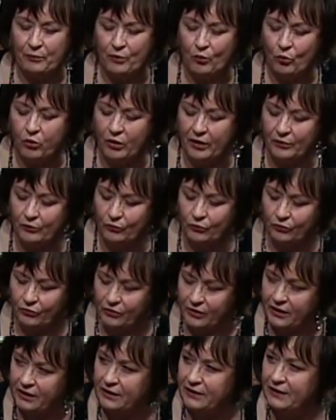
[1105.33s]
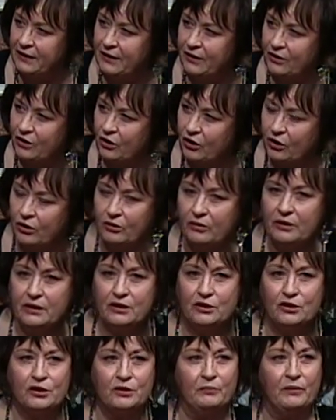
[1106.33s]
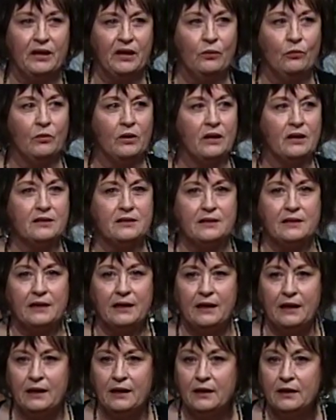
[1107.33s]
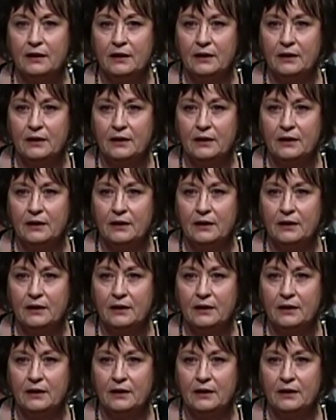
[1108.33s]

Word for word: but what really encouraged me was the